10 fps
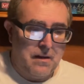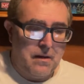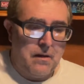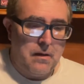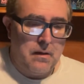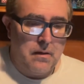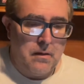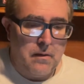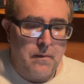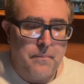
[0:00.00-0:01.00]

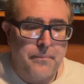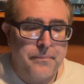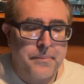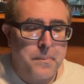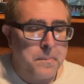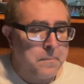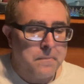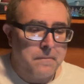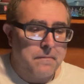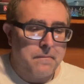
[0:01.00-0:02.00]

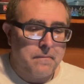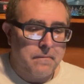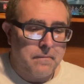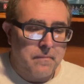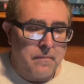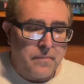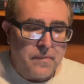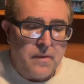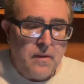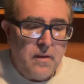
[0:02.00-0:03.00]

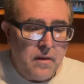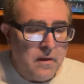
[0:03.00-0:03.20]
[no speech]